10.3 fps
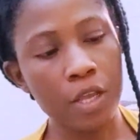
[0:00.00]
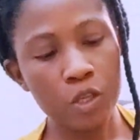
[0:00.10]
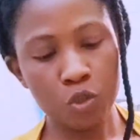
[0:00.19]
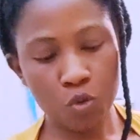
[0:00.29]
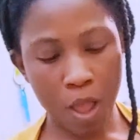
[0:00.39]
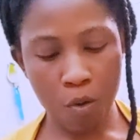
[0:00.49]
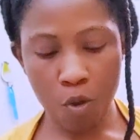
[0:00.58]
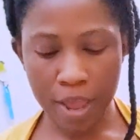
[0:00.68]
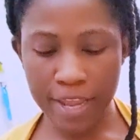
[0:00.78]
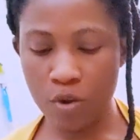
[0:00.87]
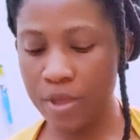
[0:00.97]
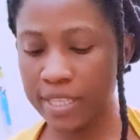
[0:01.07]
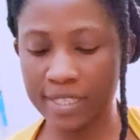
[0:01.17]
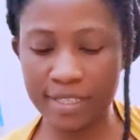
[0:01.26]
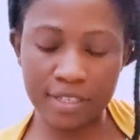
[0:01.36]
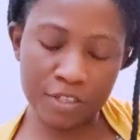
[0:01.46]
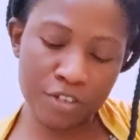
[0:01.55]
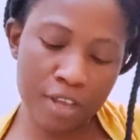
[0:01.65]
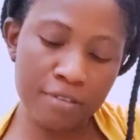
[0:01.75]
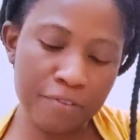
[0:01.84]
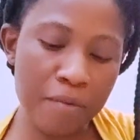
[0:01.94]
So I'll go in with
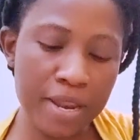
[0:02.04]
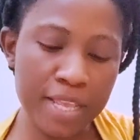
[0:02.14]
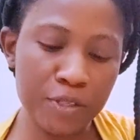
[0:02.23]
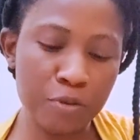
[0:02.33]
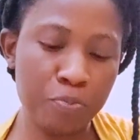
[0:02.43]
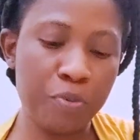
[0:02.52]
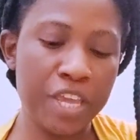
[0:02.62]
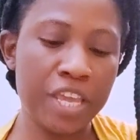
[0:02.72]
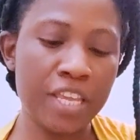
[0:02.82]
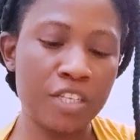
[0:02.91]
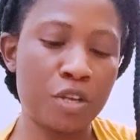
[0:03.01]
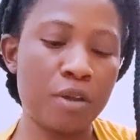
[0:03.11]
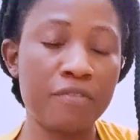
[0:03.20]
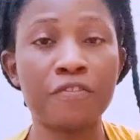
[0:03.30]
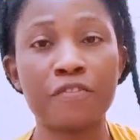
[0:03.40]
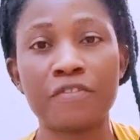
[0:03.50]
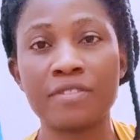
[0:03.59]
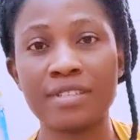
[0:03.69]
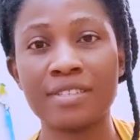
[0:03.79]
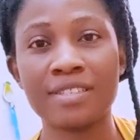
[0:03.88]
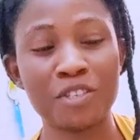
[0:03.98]
just very little pinch of
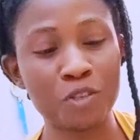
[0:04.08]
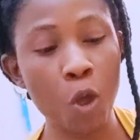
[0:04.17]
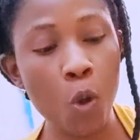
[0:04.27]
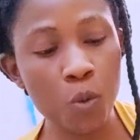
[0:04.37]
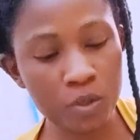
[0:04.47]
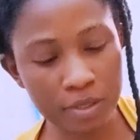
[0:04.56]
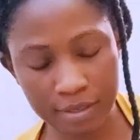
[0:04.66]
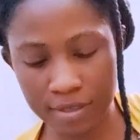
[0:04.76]
salt.